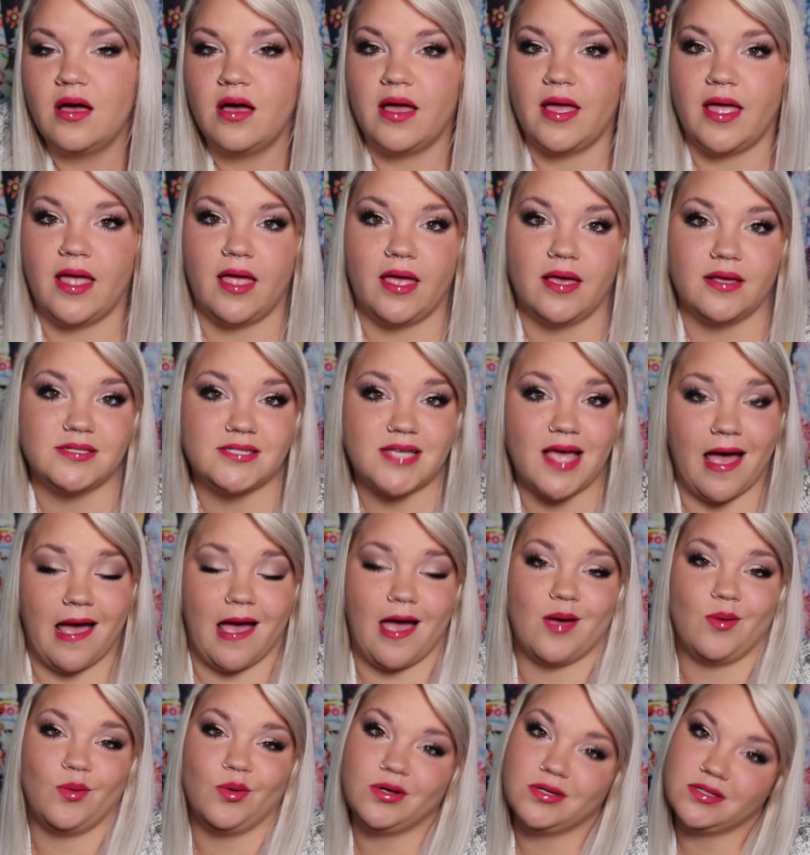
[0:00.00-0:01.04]
and
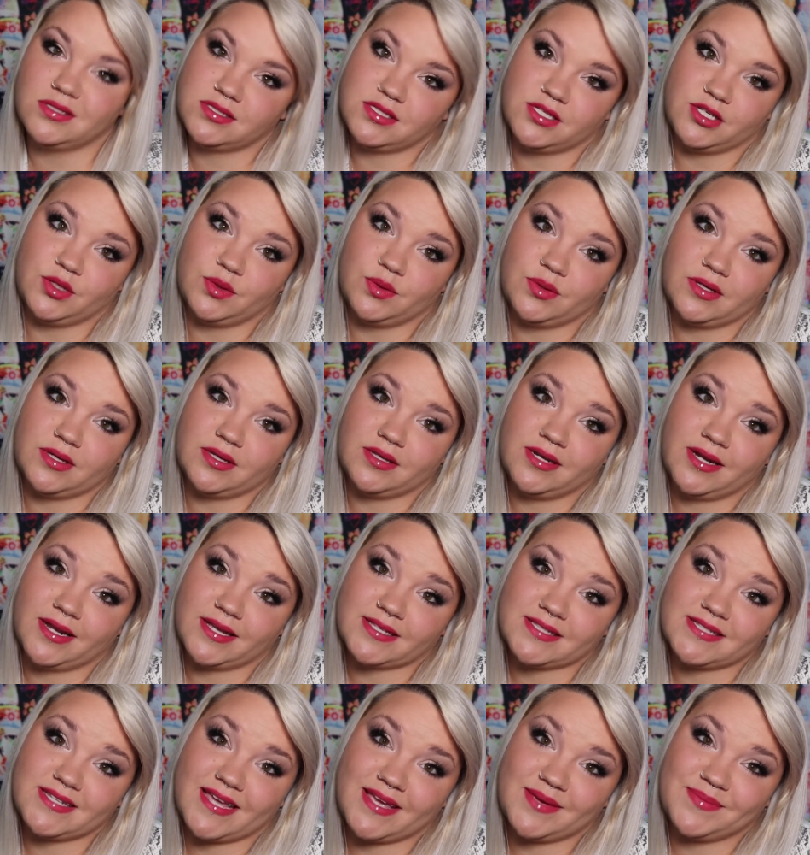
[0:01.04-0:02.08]
I will see you
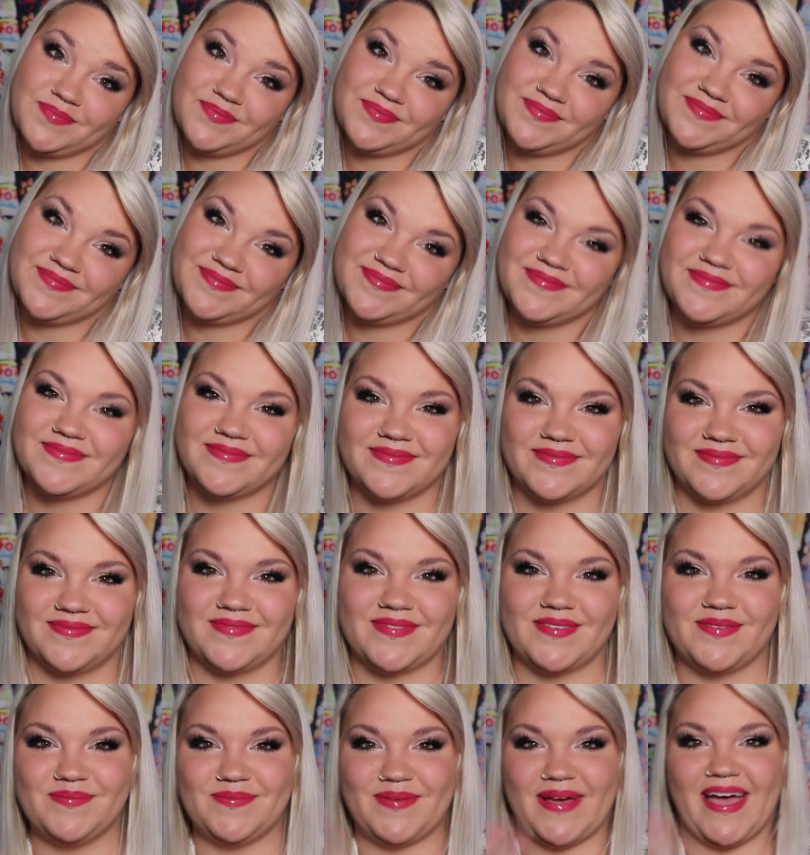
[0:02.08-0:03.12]
next time.
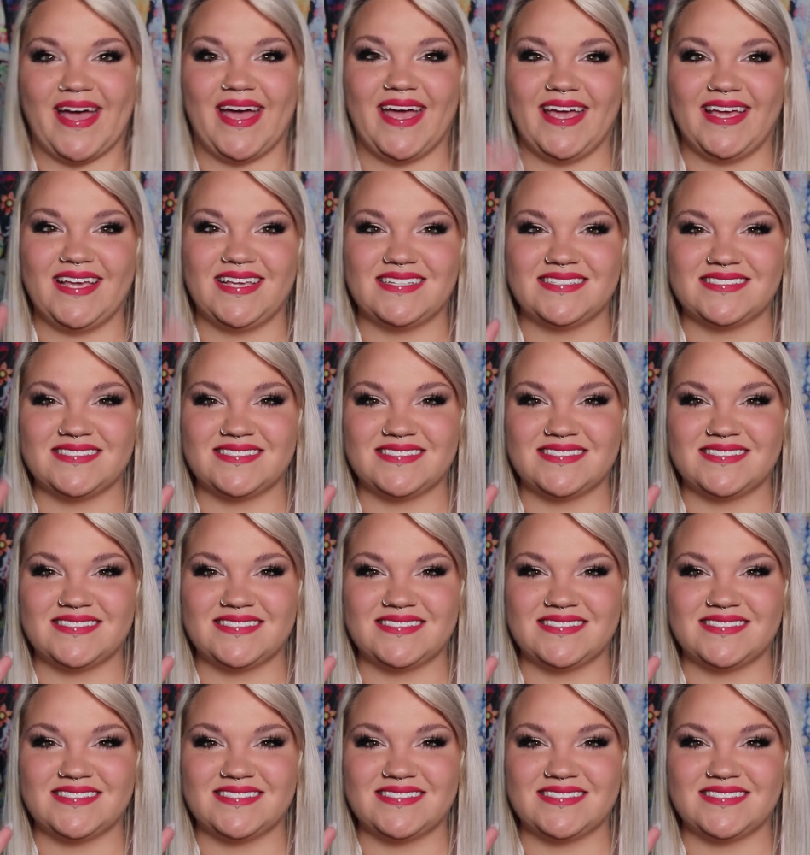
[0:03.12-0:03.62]
Bye.